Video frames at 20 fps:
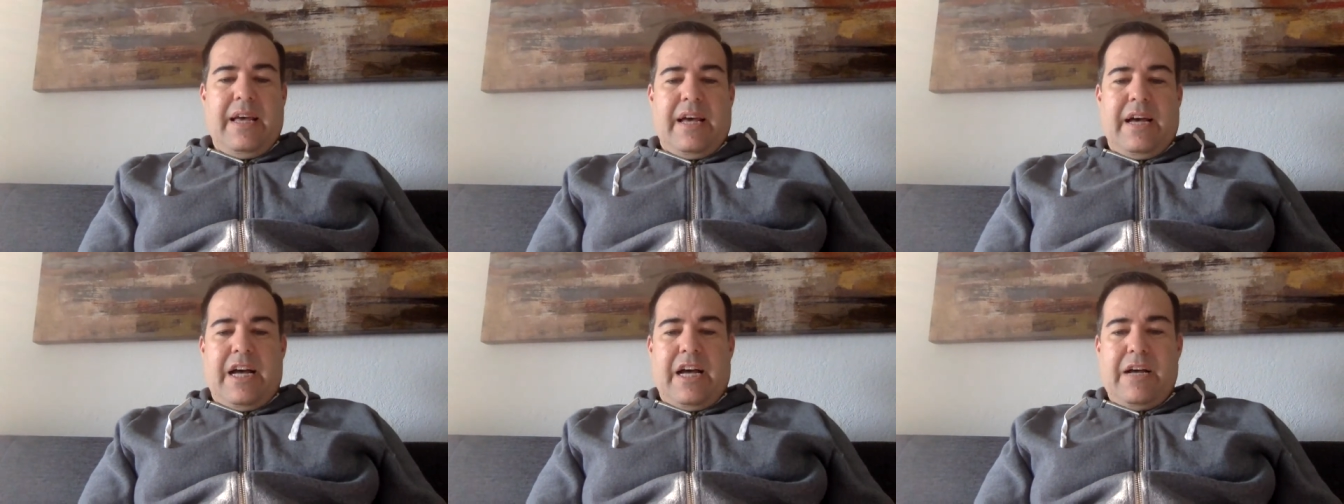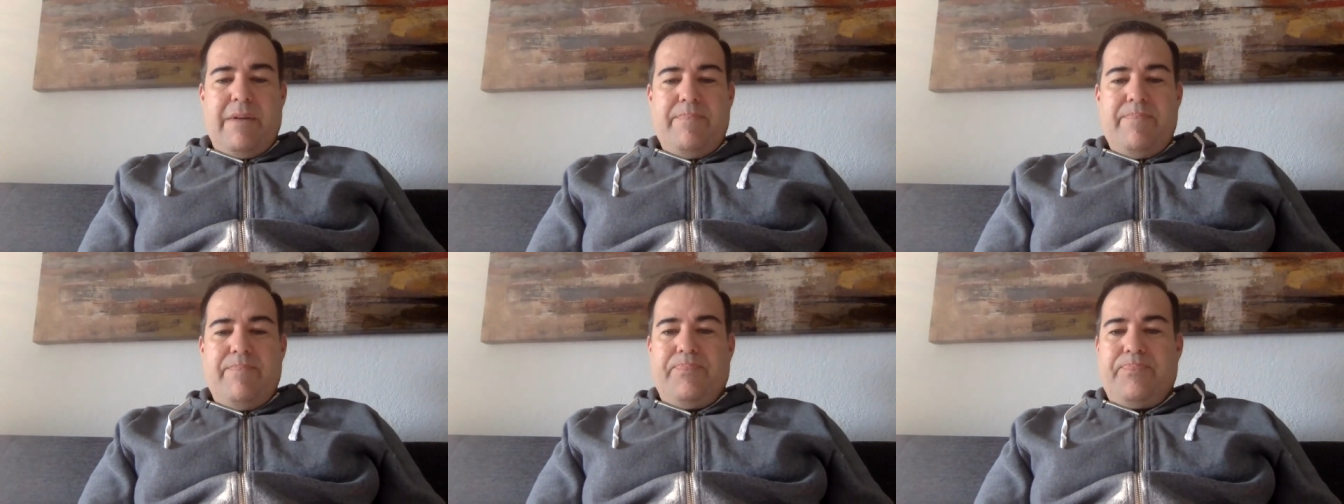
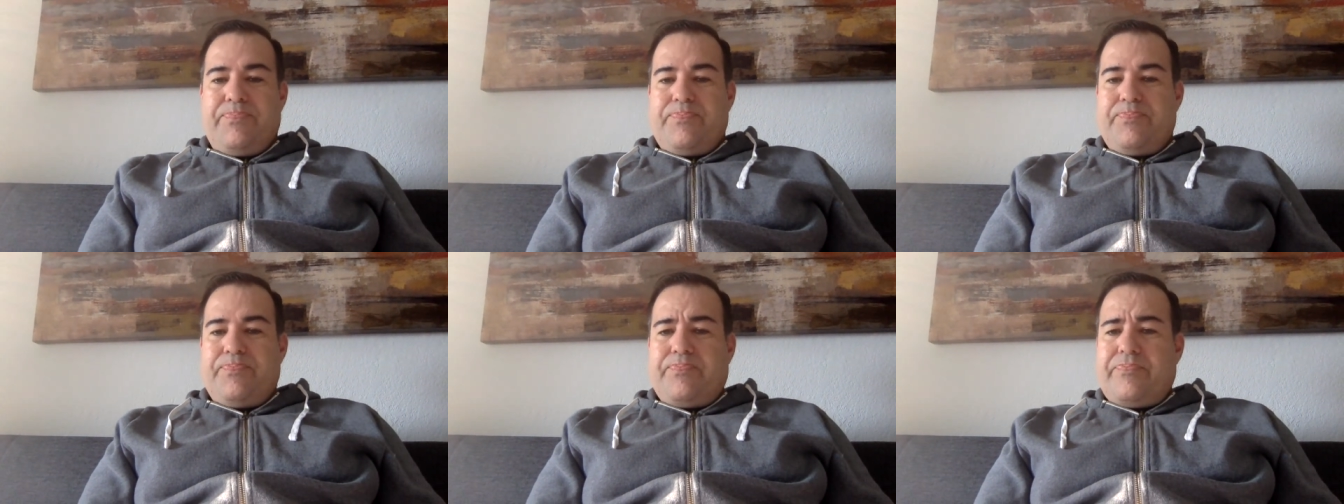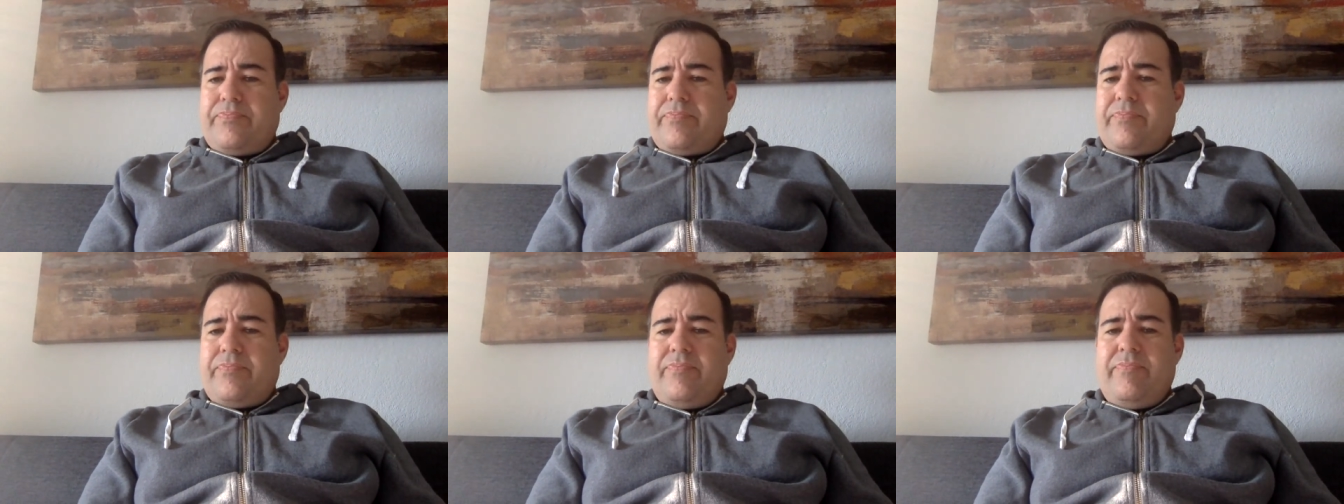Um,
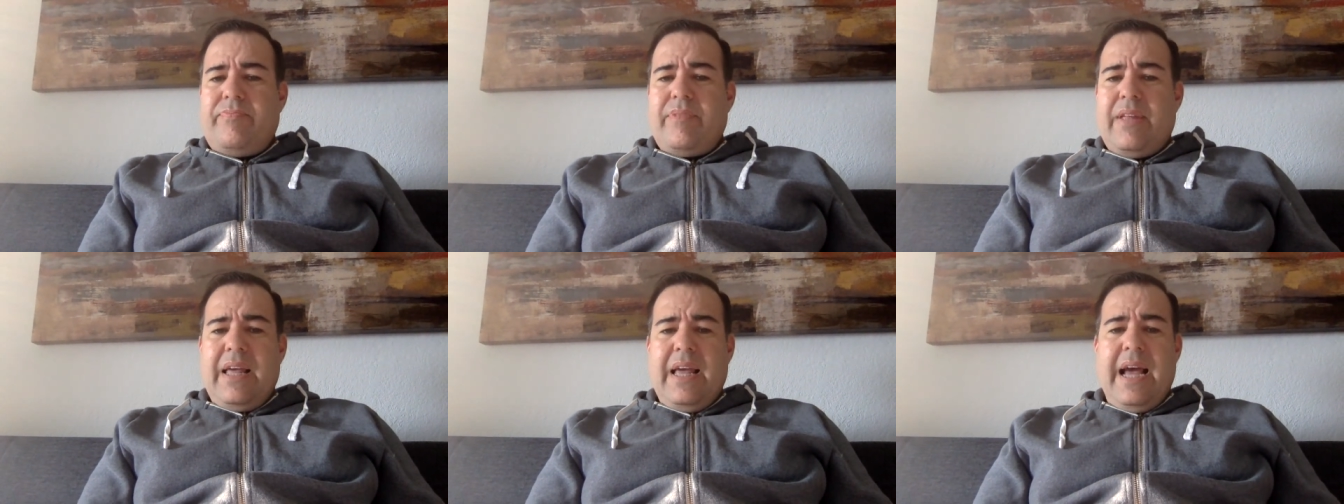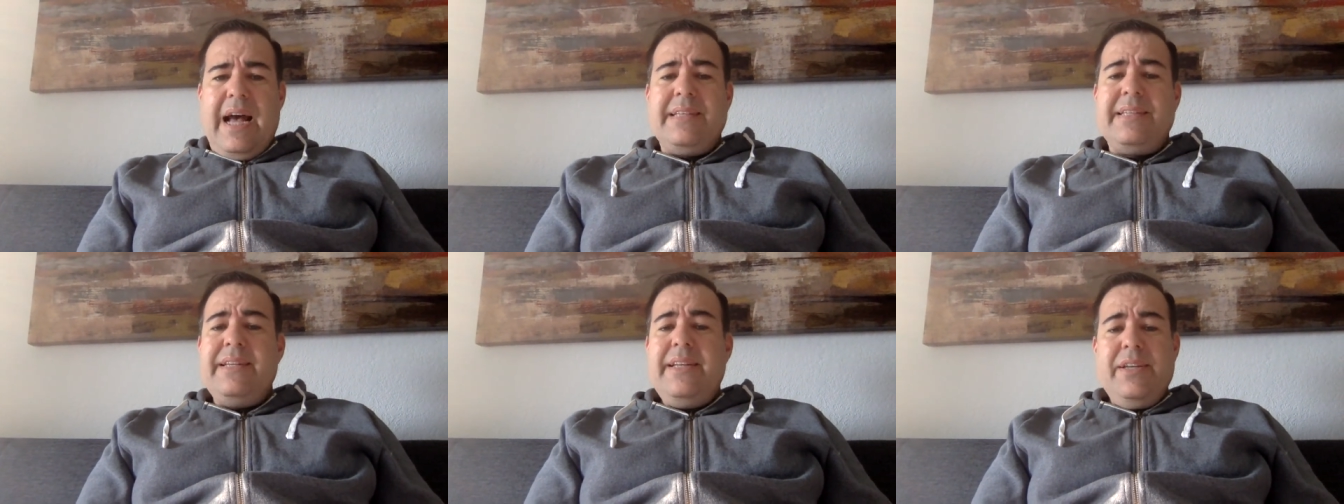
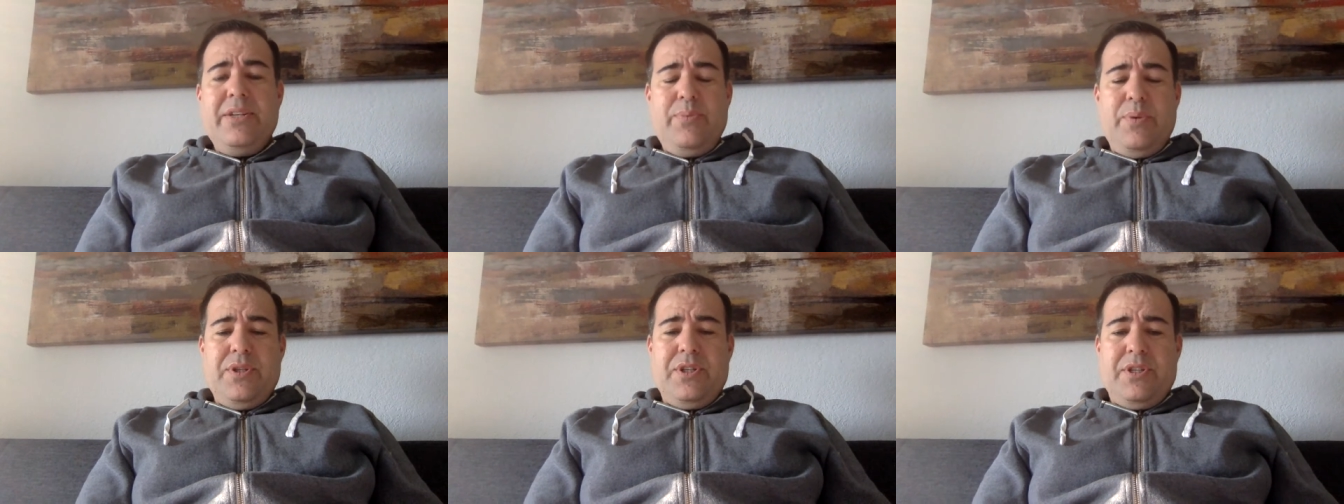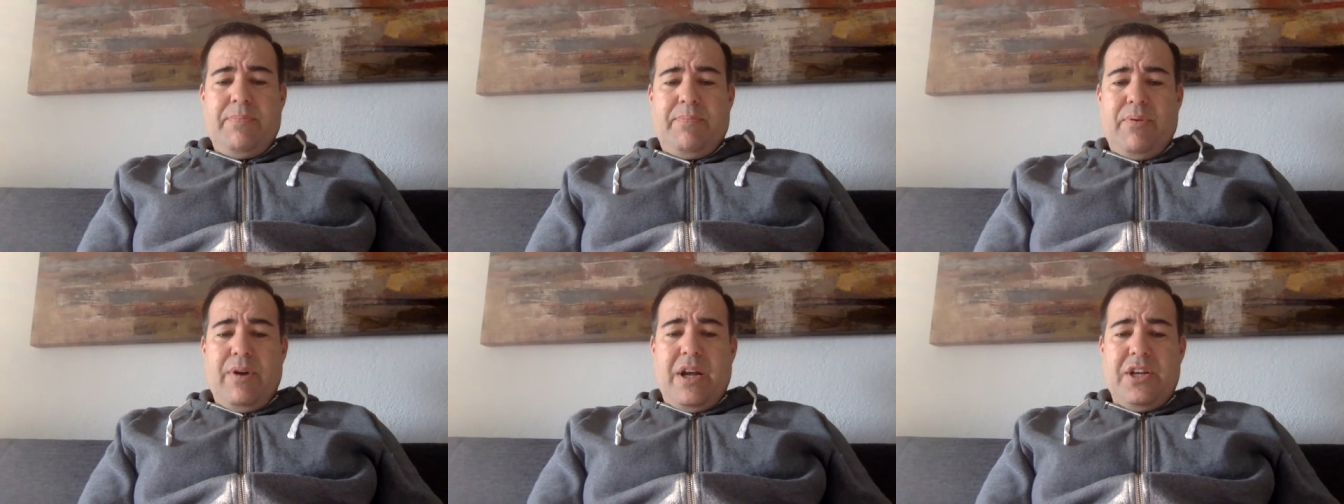as it is with
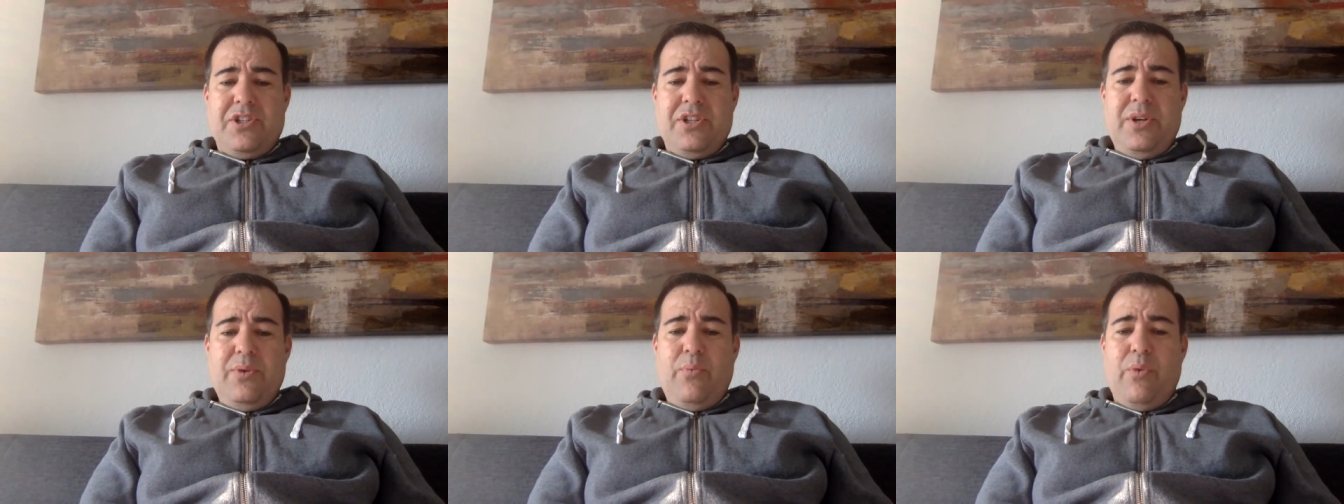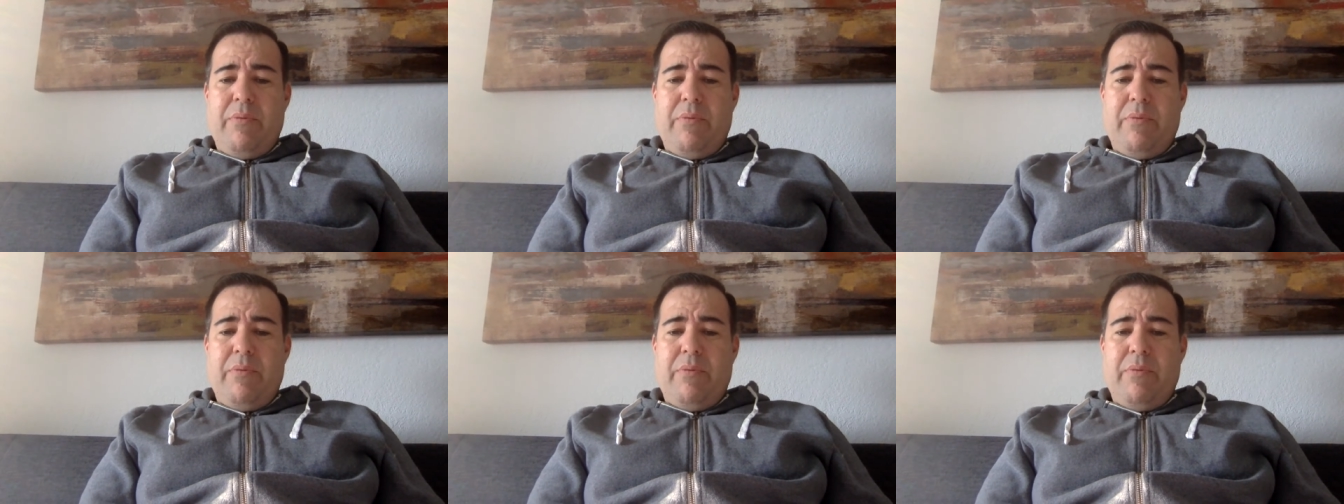depression,